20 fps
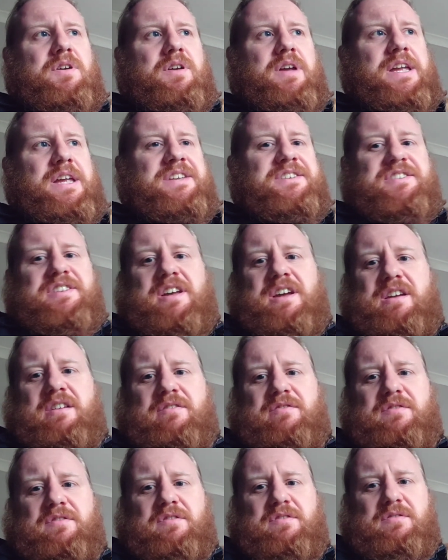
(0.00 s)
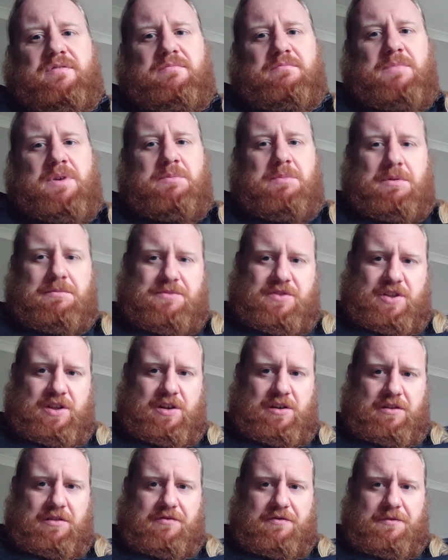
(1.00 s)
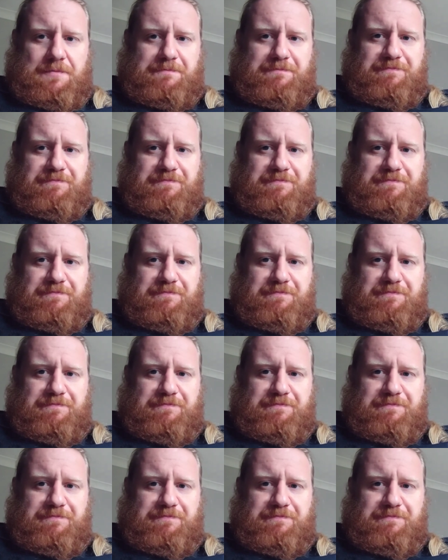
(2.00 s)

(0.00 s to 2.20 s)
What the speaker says: it saved my mum's life.